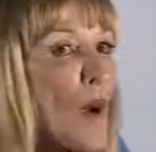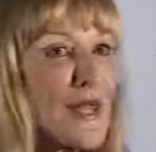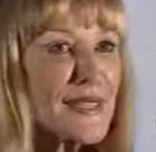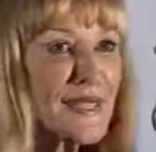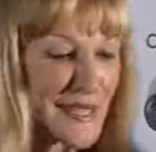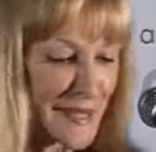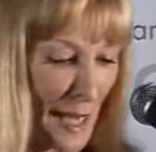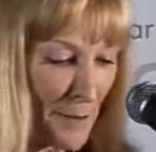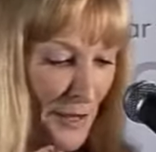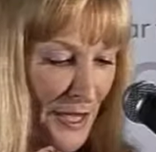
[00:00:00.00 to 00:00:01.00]
Once
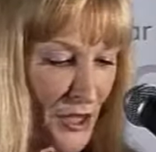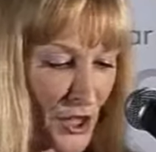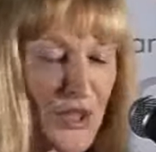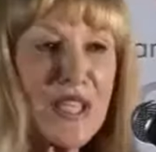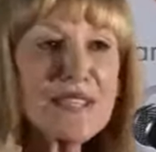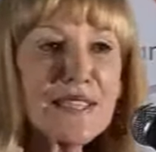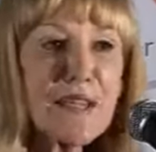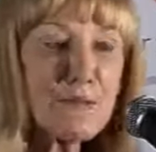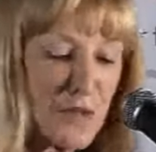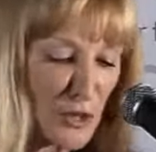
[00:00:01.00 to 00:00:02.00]
established, these
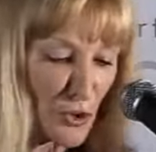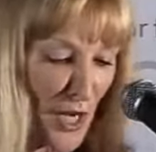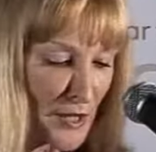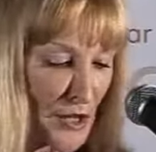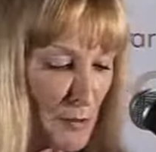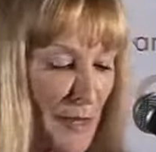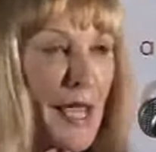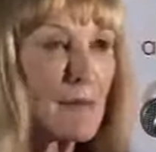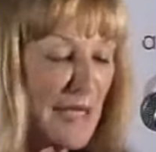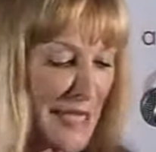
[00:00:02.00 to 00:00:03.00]
infrastructures
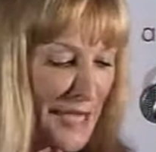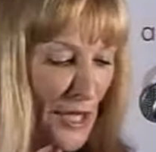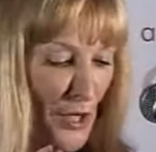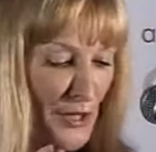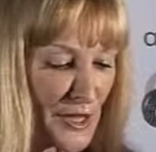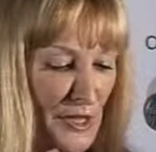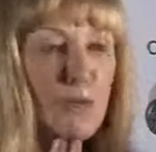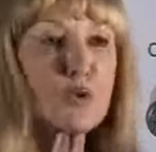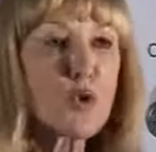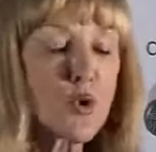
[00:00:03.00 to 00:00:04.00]
become an
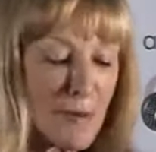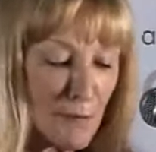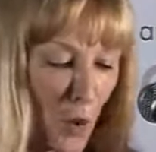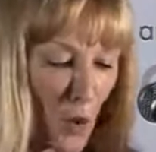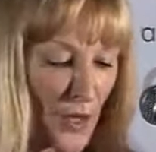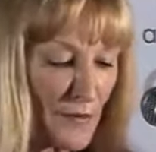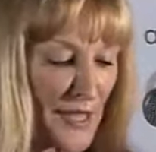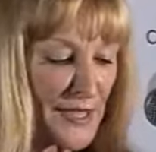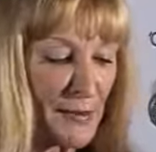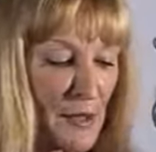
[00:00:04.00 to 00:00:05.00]
ecosystem drawing more
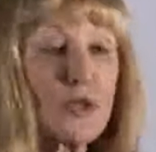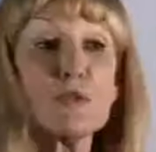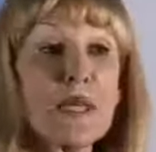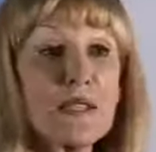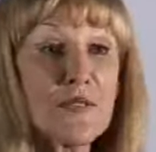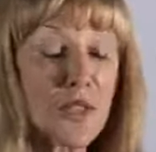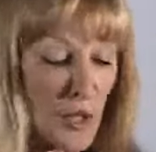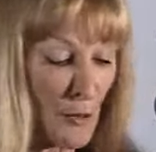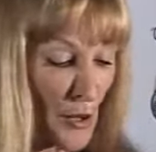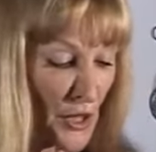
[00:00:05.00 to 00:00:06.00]
investment to benefit the
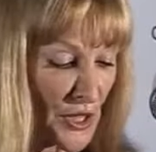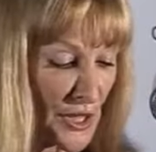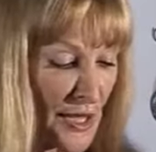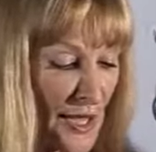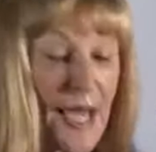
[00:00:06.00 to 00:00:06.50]
community.